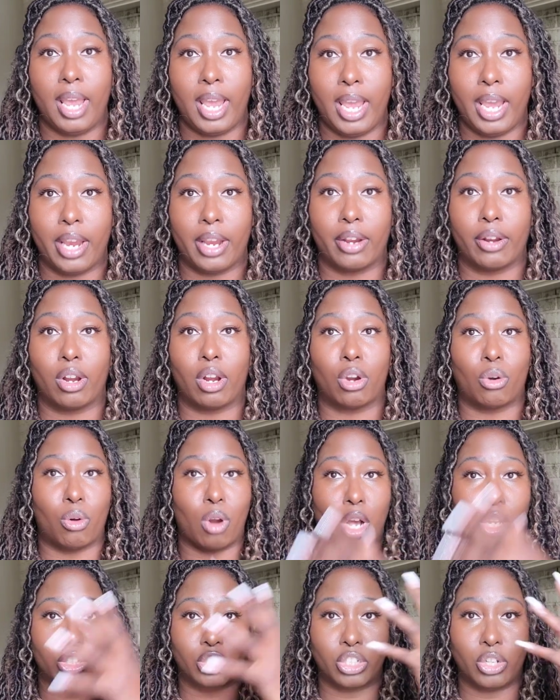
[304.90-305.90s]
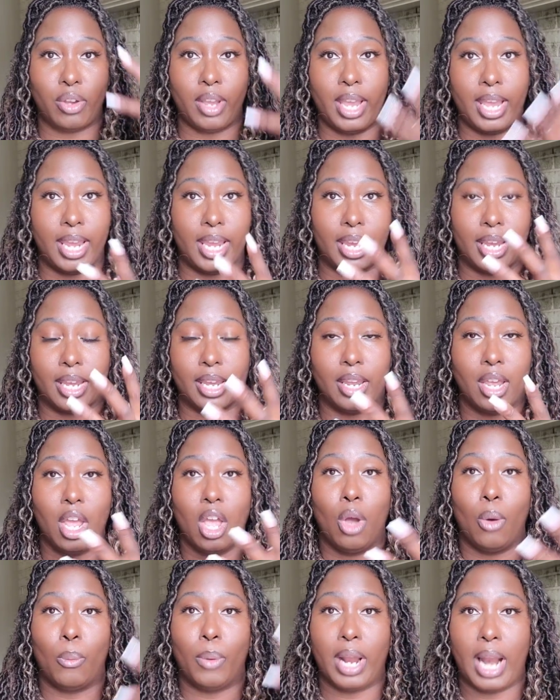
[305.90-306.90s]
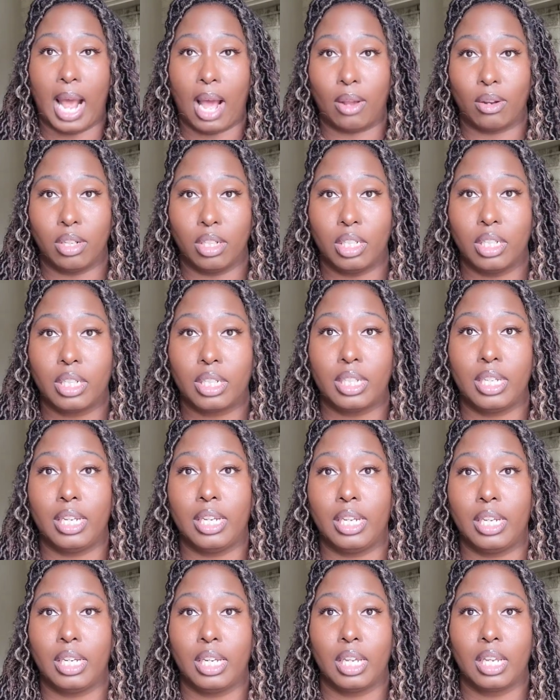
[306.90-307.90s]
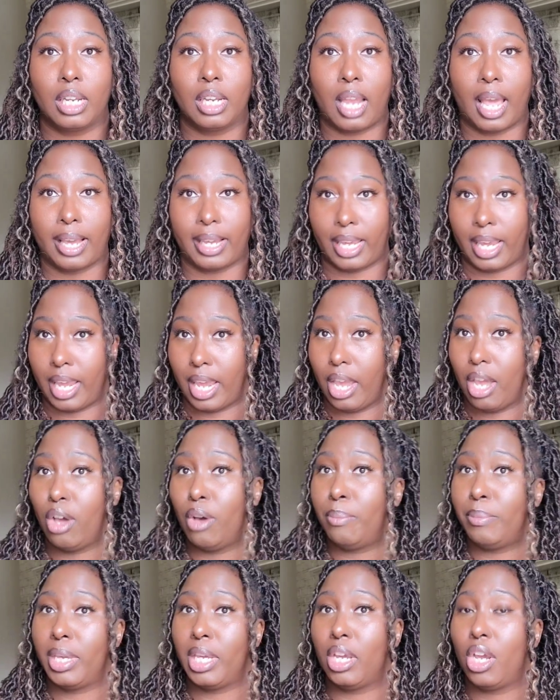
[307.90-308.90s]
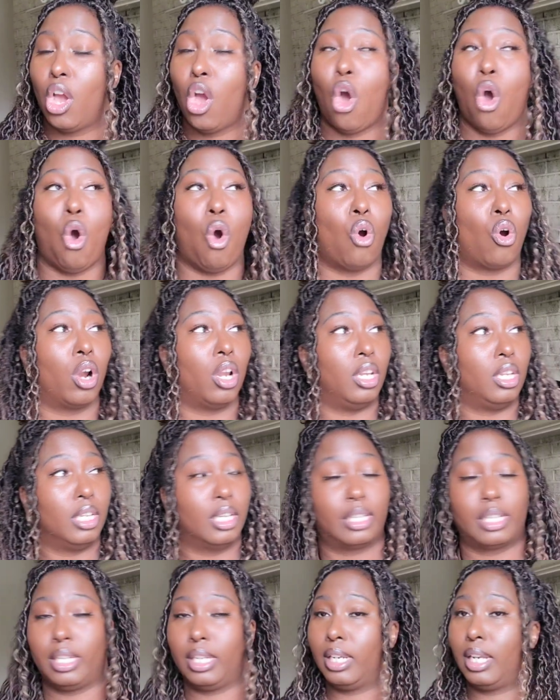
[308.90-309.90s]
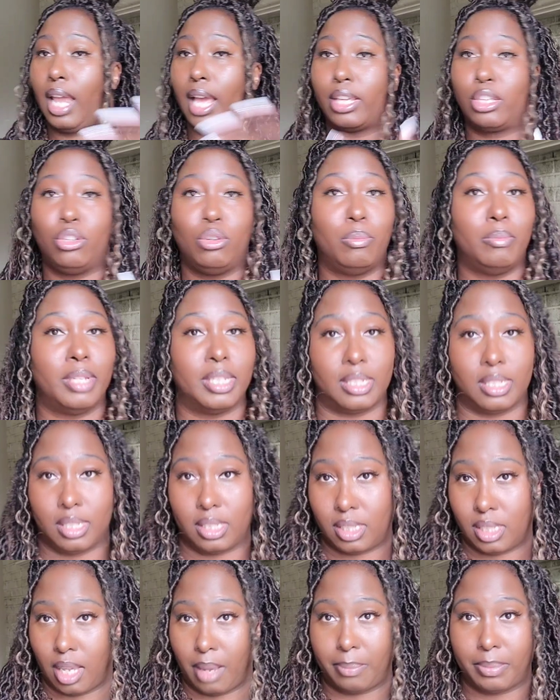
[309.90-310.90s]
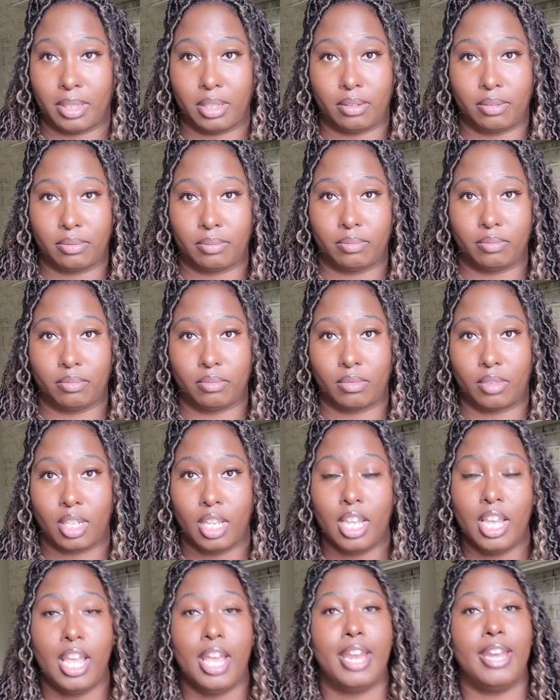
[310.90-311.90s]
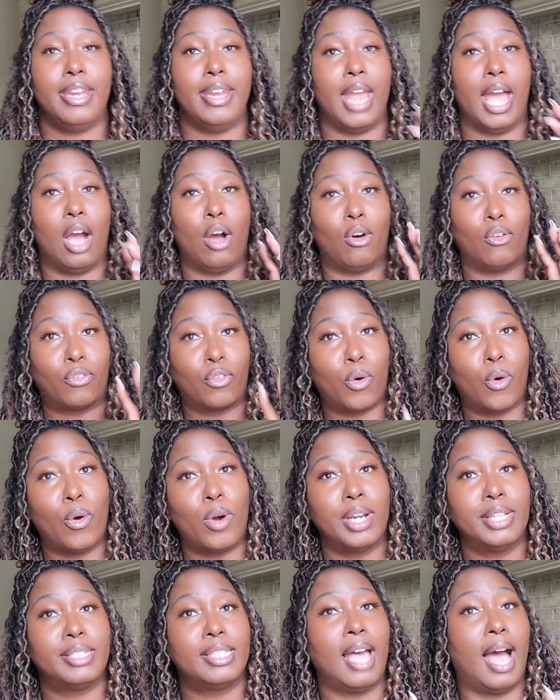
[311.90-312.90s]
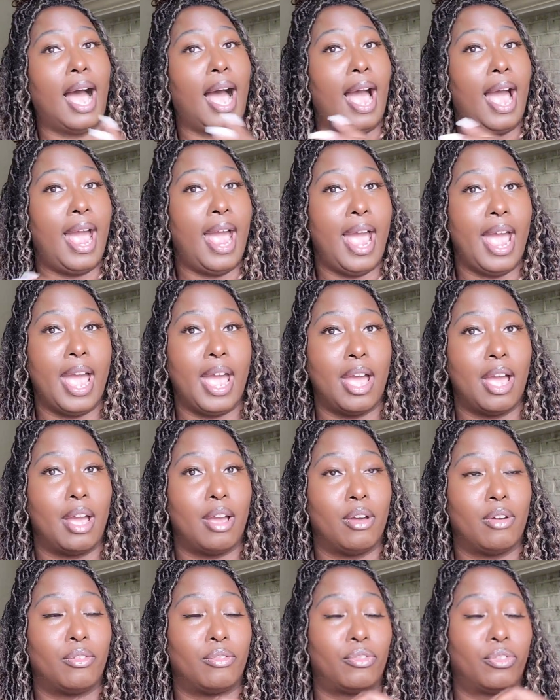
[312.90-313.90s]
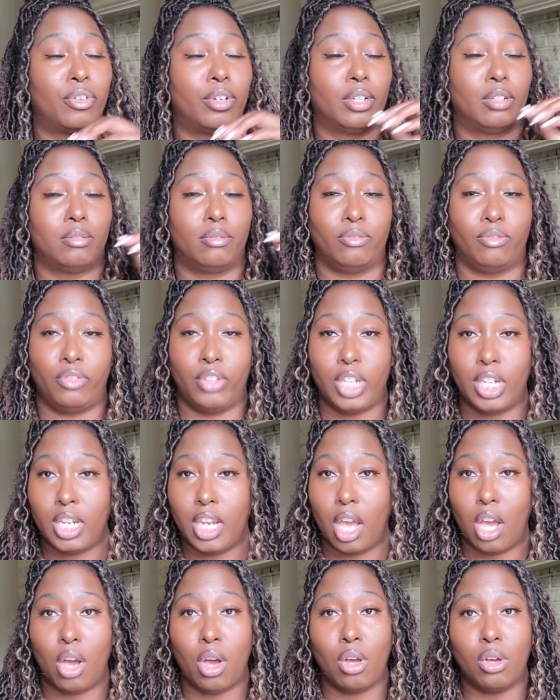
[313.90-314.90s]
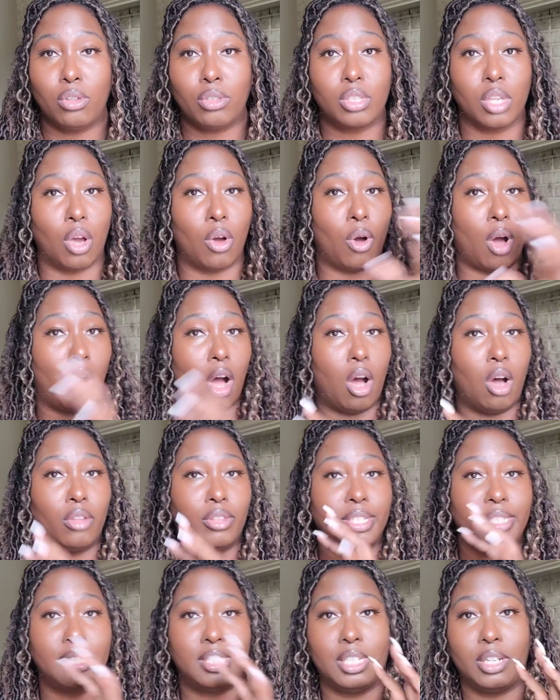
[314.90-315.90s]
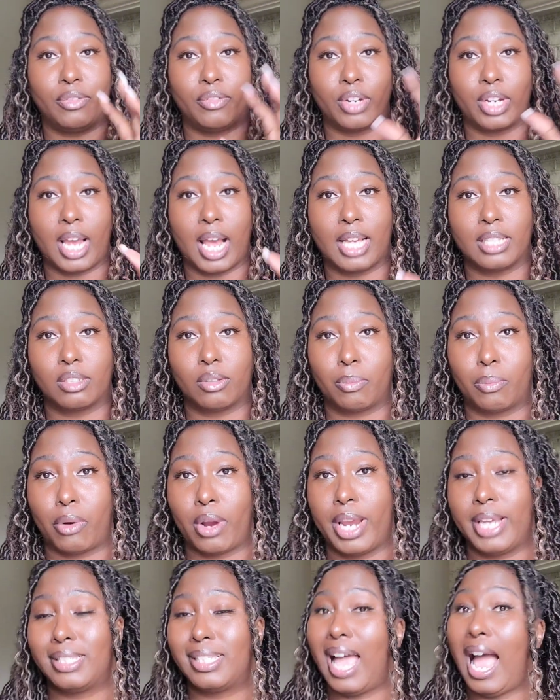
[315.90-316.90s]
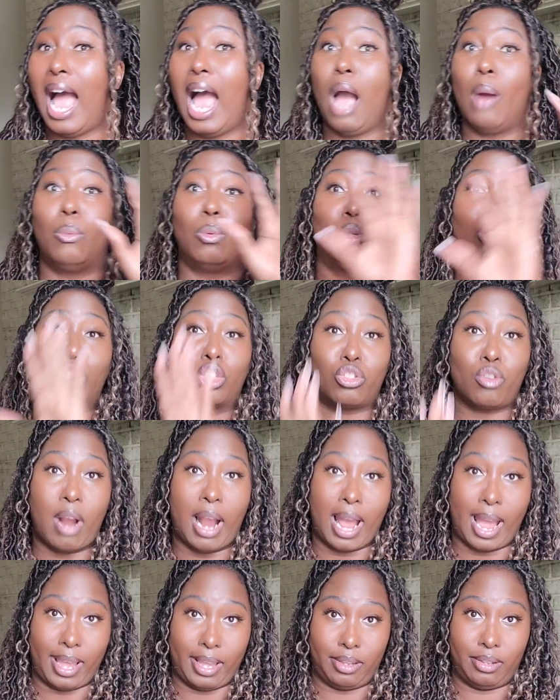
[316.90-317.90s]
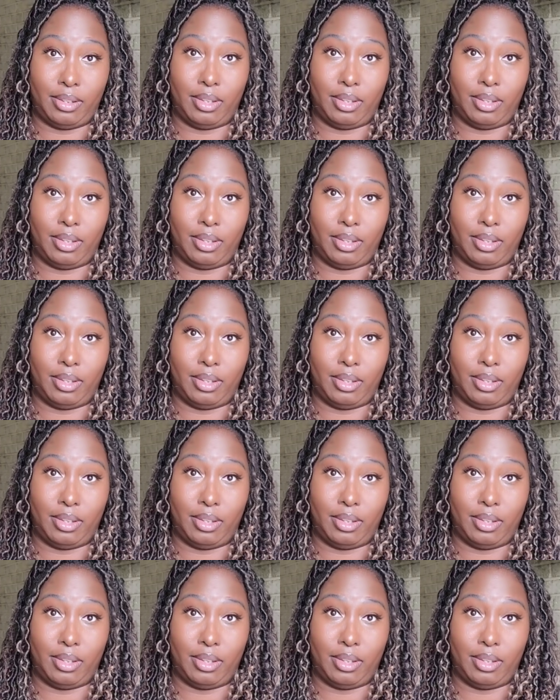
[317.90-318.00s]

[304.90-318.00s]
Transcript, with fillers: hair across your head without looking like a helmet or looking like you missing something. Now, of course, I have videos on all these different kinds of braids. I will try.